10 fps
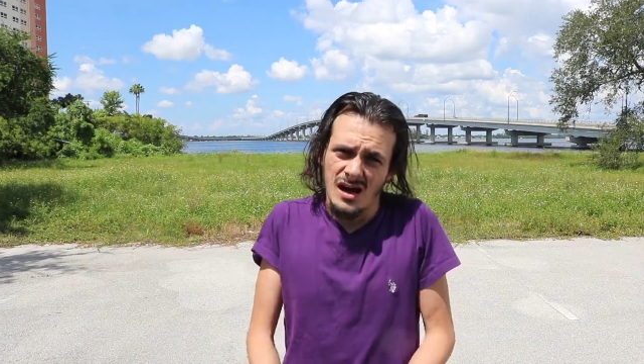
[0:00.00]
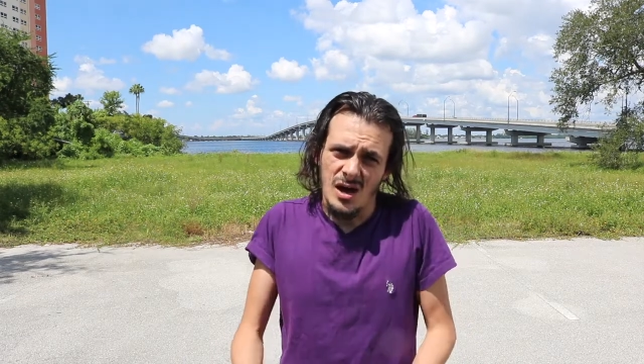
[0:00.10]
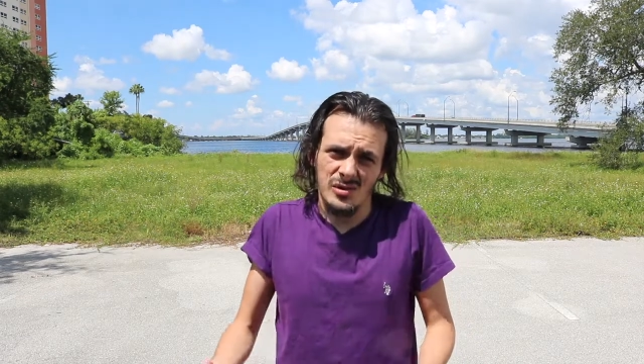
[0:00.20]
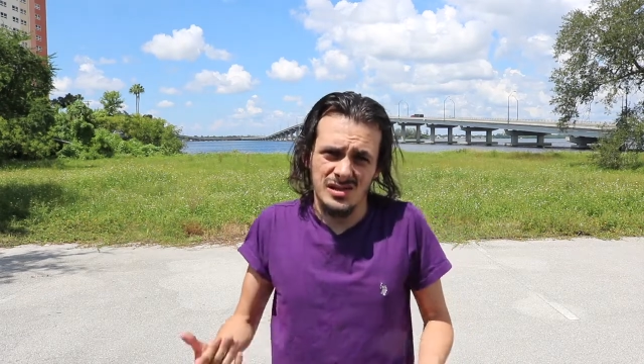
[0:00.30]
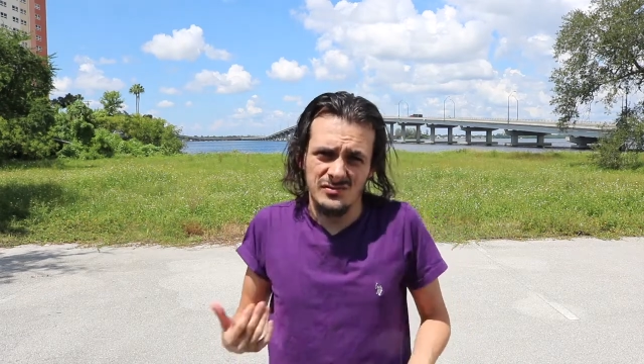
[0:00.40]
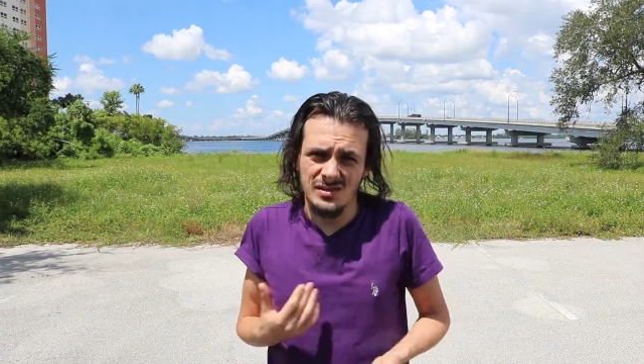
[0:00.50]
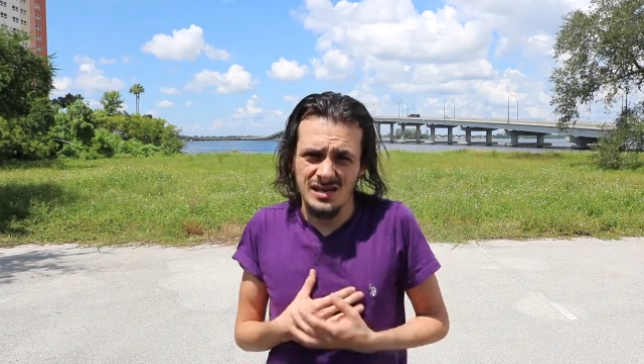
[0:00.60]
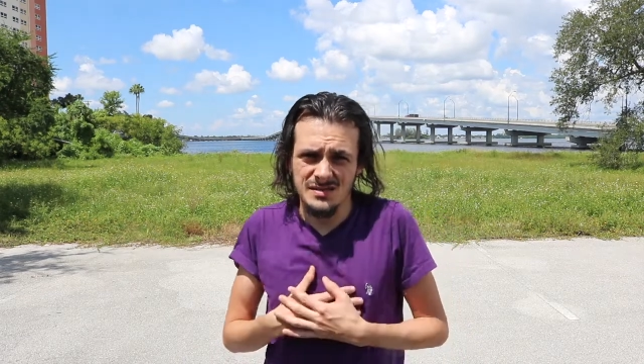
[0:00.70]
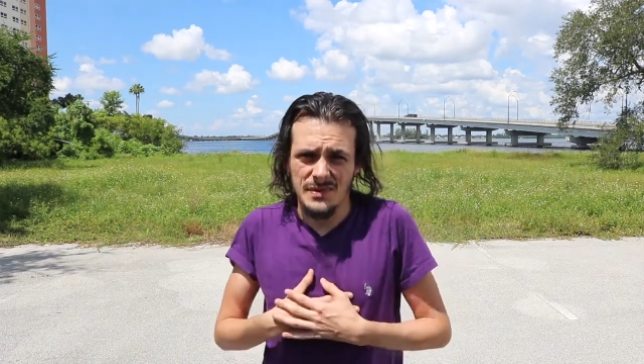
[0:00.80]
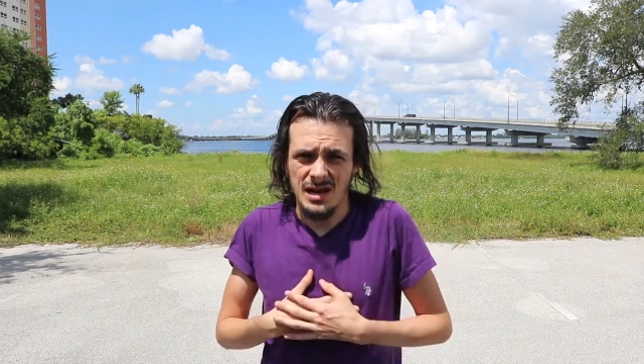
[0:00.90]
I want to give you
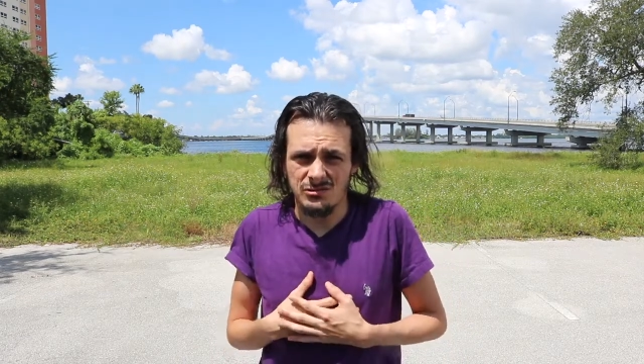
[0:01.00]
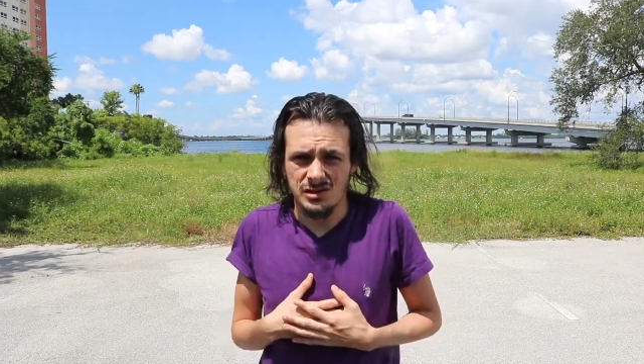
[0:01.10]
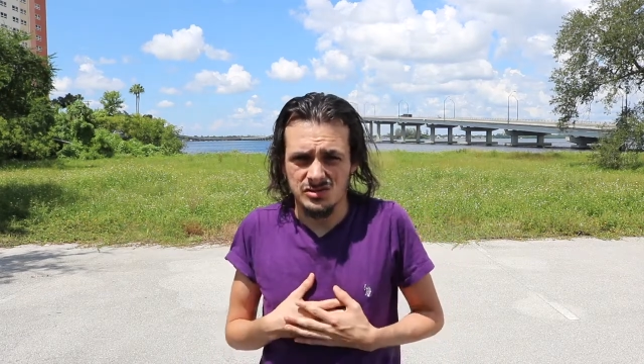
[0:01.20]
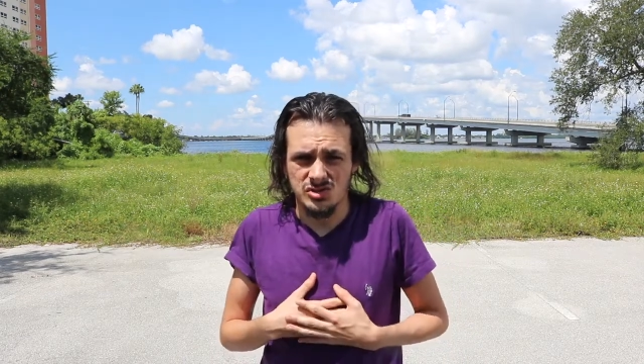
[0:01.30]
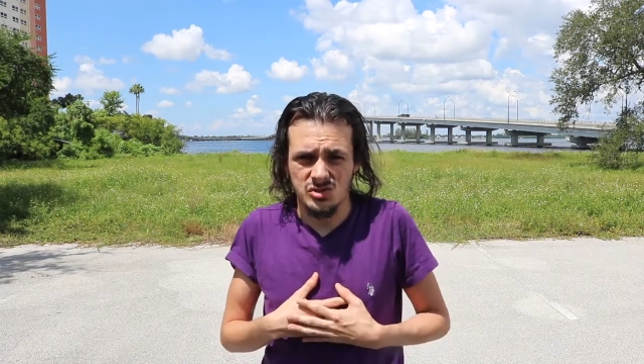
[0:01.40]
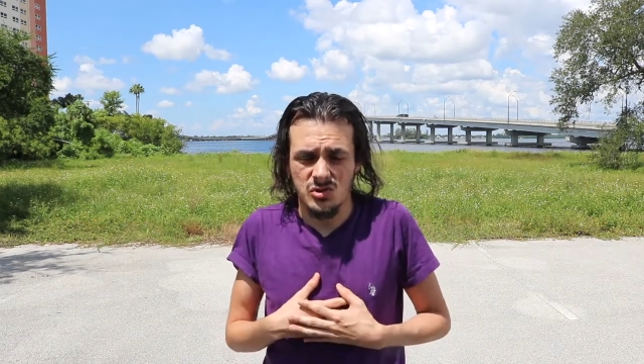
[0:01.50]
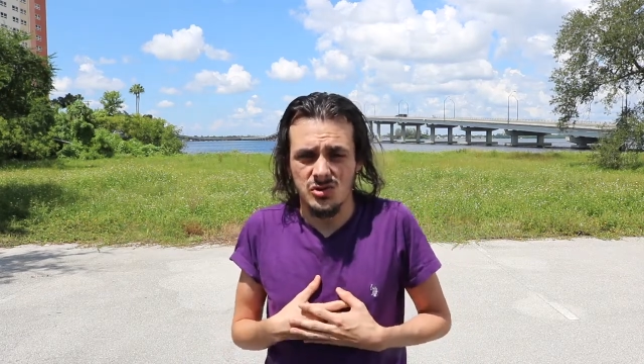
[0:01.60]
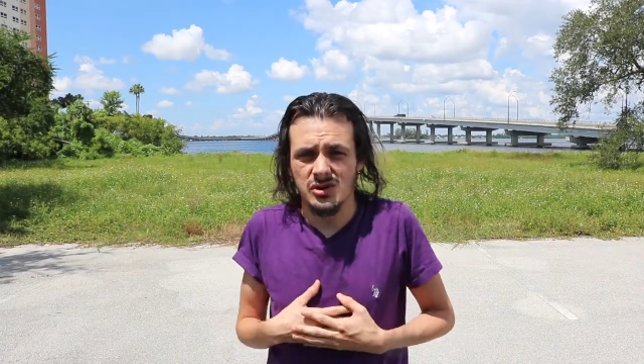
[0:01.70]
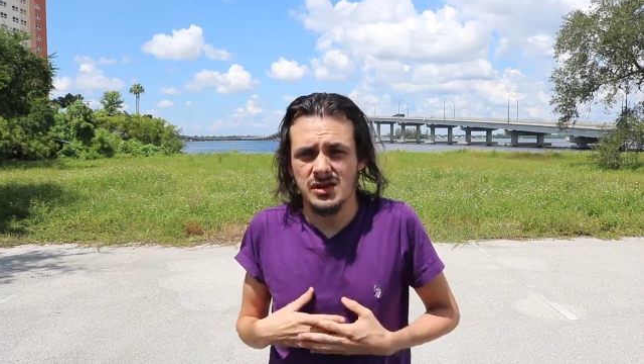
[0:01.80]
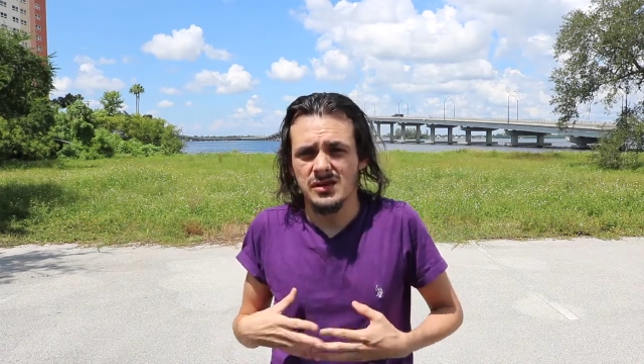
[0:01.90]
guys a background
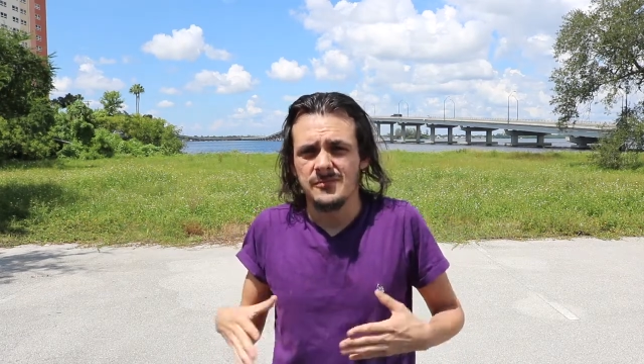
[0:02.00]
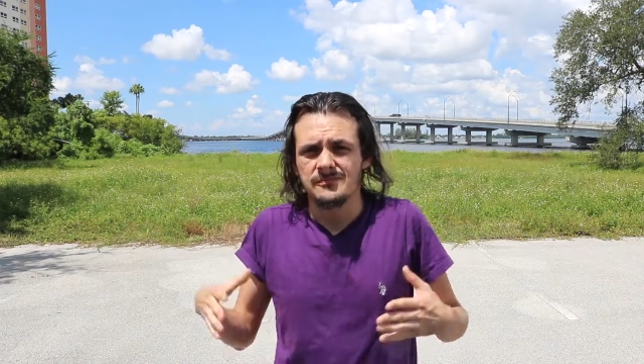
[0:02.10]
story